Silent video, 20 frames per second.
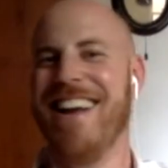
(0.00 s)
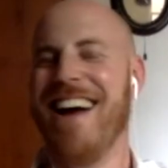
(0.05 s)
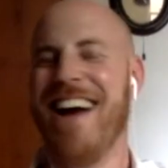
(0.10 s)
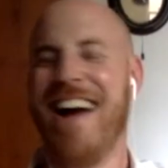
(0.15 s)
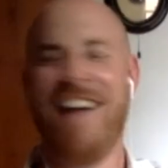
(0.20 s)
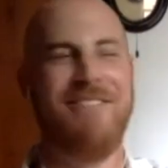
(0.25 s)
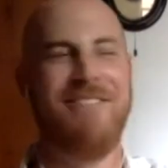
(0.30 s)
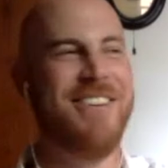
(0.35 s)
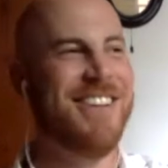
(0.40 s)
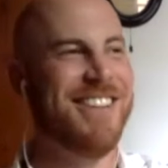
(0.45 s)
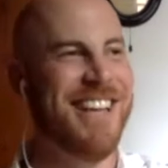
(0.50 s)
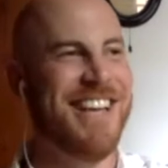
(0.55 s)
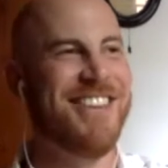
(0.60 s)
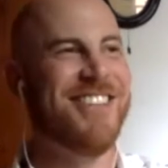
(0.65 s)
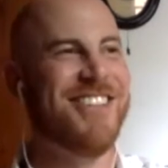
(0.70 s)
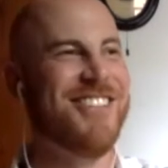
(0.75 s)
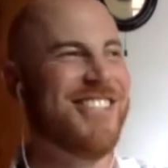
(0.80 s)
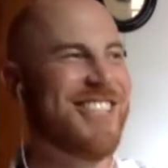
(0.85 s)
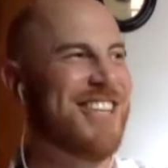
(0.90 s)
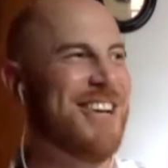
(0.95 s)
I feel like
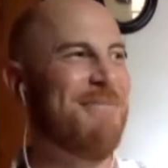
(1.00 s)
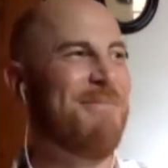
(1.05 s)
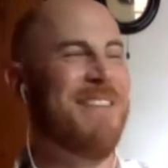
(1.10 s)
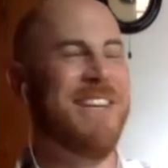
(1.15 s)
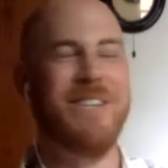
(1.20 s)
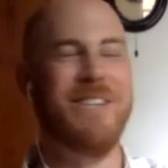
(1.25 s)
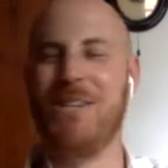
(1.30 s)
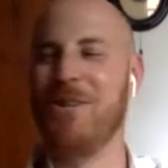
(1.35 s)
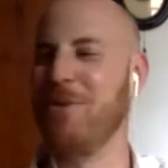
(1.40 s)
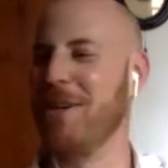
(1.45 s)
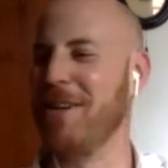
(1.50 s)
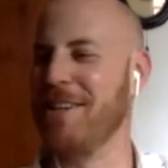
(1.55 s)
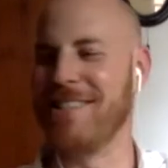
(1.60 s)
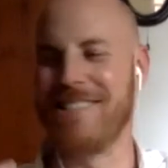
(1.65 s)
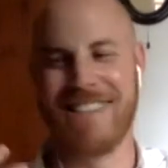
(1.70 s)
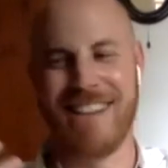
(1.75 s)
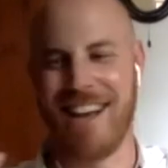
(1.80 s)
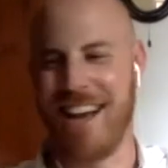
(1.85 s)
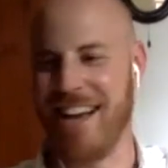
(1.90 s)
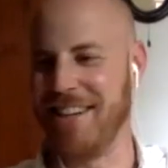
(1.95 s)
there's something to it as
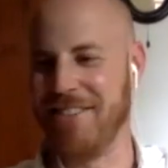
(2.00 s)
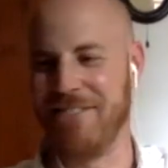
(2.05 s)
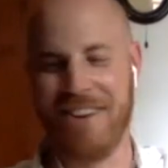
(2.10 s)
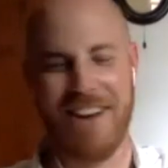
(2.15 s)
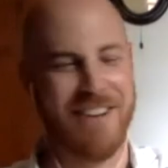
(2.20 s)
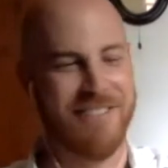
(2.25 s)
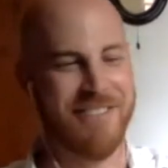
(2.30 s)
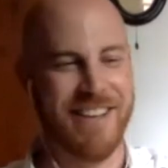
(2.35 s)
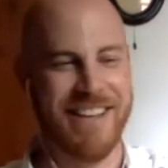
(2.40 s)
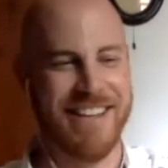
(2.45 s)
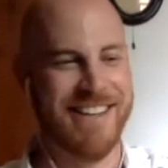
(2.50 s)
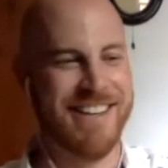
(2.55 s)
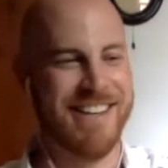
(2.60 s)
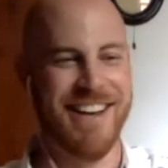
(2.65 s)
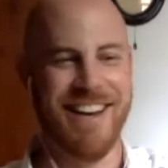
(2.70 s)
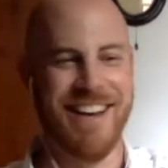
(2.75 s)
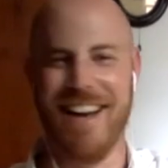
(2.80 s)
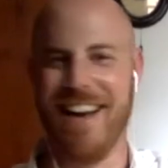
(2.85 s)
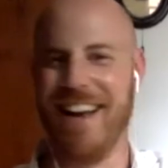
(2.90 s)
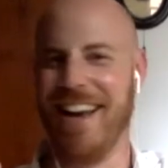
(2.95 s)
kind of oven.
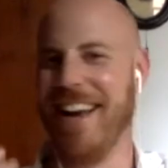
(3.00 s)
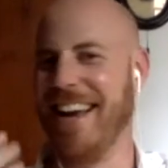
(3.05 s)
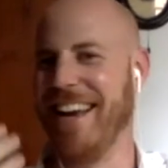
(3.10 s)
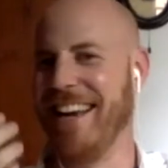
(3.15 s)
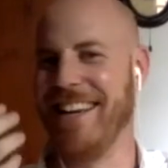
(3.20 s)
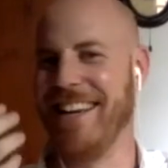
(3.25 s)
A